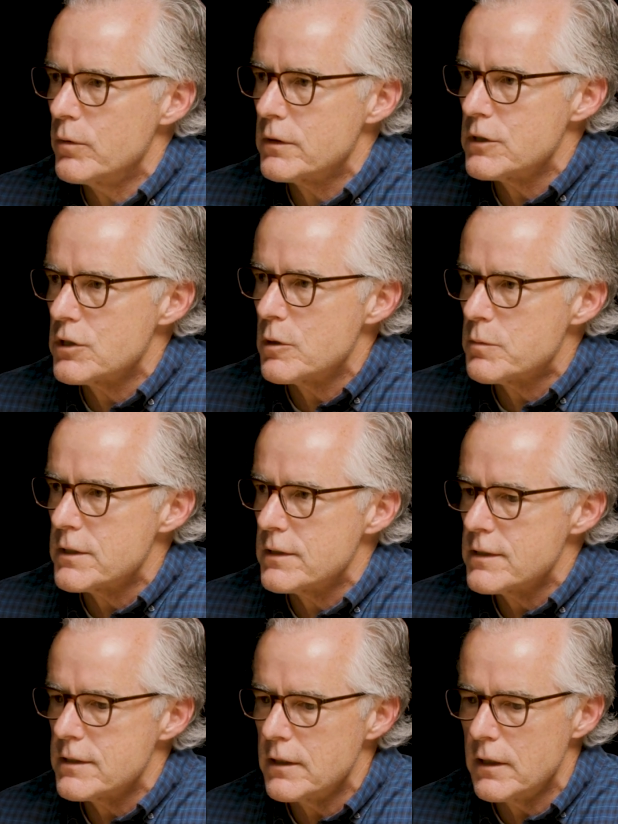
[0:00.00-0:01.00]
with the ships at
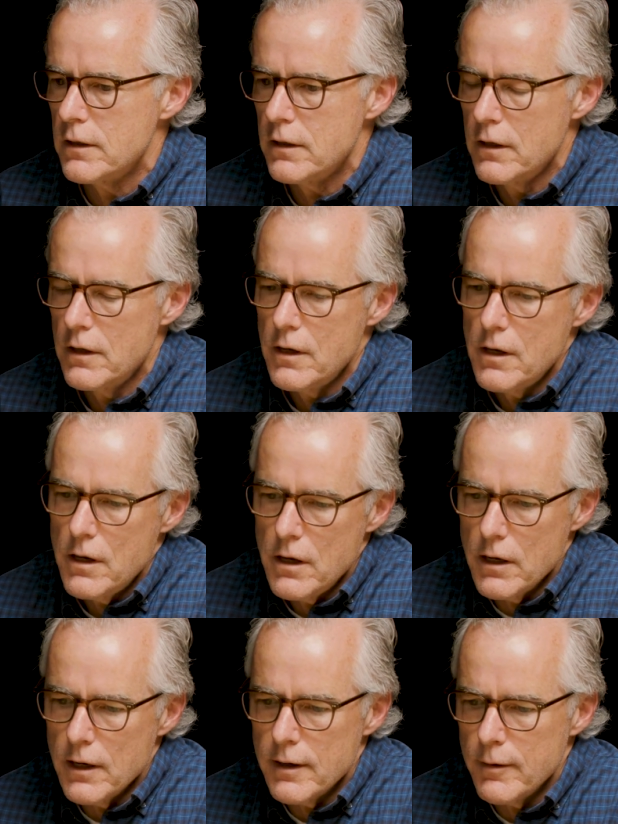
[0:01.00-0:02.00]
sea,
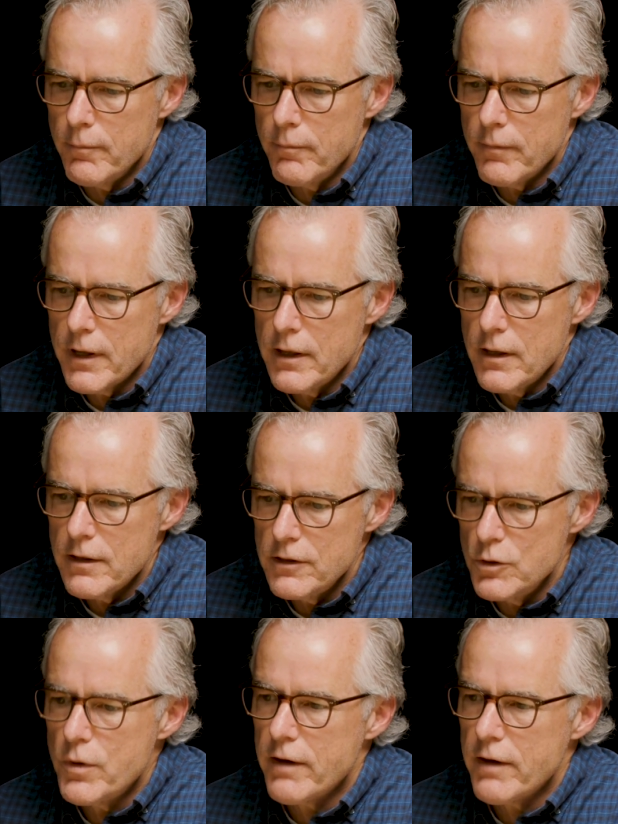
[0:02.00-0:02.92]
you